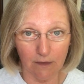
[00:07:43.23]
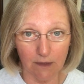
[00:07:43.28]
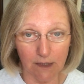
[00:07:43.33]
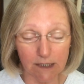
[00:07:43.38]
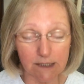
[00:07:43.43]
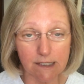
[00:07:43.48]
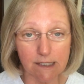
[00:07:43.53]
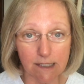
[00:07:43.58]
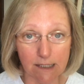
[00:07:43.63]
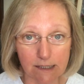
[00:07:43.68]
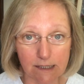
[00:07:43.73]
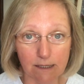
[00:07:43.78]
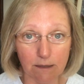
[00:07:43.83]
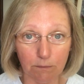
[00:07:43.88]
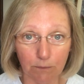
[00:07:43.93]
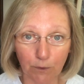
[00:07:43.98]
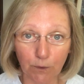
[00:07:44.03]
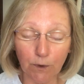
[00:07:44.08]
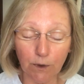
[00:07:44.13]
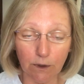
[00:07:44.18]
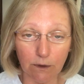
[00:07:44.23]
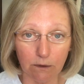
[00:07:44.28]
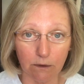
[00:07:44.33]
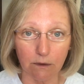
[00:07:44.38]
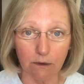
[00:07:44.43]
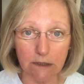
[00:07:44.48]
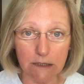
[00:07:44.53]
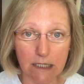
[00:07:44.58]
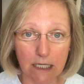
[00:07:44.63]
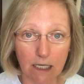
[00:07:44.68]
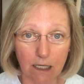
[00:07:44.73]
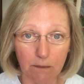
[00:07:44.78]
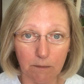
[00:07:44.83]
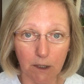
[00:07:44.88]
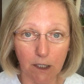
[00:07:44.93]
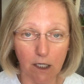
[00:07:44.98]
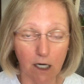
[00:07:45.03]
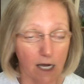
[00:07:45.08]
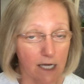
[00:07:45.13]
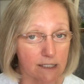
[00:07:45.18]
This is important
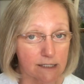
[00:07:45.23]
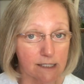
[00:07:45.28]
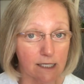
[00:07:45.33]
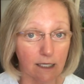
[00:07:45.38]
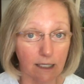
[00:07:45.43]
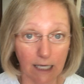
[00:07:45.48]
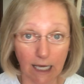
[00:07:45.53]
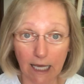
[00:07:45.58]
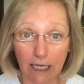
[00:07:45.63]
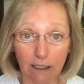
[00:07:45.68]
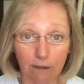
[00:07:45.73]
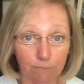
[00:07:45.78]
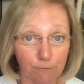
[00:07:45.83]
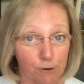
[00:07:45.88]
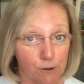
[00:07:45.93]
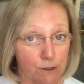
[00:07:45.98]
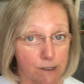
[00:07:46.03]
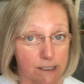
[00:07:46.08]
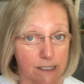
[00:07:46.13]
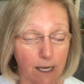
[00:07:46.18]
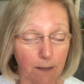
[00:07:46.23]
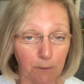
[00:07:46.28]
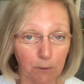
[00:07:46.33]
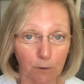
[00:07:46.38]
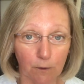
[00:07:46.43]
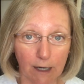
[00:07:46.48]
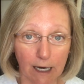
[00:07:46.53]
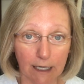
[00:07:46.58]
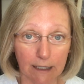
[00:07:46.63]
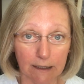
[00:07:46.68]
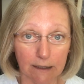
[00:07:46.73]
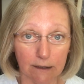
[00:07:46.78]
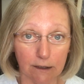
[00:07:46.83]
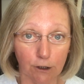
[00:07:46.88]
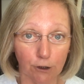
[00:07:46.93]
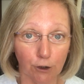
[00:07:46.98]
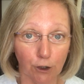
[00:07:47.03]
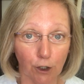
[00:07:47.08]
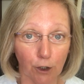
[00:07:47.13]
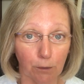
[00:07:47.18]
because, again, if you're separated
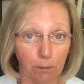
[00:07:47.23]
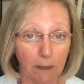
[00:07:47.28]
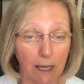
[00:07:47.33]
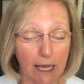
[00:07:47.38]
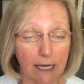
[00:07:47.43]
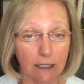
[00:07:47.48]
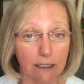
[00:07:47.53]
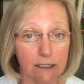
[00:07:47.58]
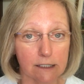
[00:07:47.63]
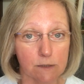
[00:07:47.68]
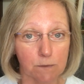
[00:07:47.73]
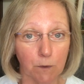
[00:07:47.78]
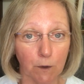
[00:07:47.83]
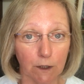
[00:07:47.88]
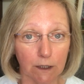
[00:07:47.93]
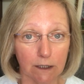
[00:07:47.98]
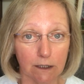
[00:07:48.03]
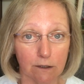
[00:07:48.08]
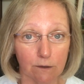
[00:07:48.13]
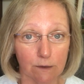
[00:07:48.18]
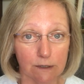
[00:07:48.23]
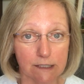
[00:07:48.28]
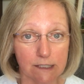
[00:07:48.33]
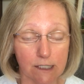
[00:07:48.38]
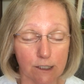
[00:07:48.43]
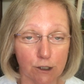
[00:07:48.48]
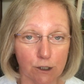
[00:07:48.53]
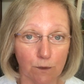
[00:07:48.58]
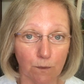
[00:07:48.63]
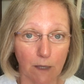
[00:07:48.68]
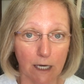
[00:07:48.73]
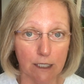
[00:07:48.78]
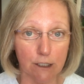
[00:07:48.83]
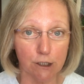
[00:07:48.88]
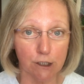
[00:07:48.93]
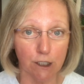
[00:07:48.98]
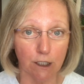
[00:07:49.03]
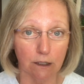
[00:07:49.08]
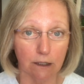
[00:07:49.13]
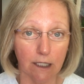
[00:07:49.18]
and your pet is put into a
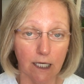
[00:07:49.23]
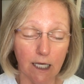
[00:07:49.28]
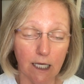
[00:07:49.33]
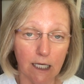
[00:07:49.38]
situation,